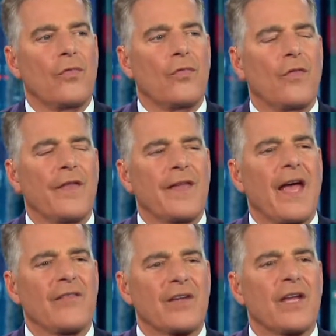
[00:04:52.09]
that they
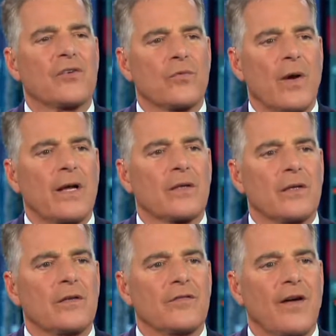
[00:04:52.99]
advocate
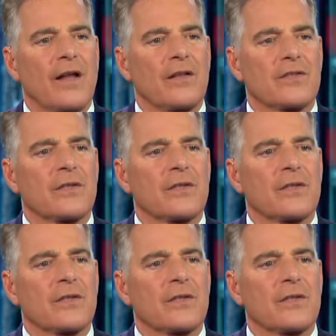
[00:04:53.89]
directly violence